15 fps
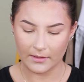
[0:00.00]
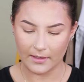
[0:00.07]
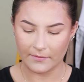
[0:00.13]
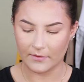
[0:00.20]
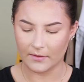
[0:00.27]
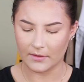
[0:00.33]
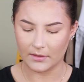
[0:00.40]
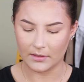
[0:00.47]

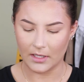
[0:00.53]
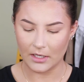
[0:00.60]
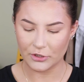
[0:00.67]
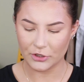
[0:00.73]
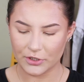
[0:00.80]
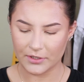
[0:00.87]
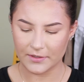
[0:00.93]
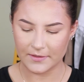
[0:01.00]
They're the
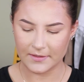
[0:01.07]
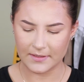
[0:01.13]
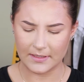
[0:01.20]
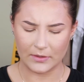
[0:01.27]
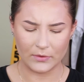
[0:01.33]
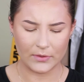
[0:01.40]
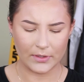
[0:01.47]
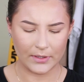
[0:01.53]
Lush
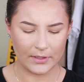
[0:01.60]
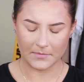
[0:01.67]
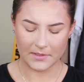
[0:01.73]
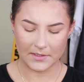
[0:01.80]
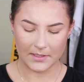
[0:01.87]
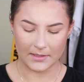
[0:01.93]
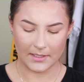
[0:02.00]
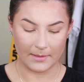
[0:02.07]
Silk.
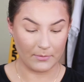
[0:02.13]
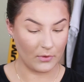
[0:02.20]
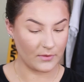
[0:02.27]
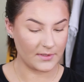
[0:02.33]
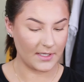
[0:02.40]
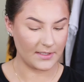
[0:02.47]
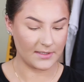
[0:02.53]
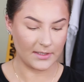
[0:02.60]
They both
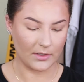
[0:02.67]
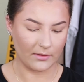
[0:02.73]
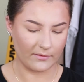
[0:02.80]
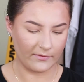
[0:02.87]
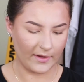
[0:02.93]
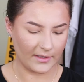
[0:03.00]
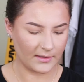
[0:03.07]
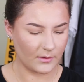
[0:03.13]
say Silk
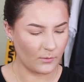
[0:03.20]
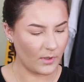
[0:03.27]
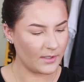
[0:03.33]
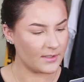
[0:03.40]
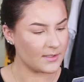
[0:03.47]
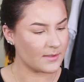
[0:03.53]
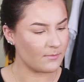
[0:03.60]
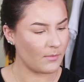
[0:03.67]
Effect. The one is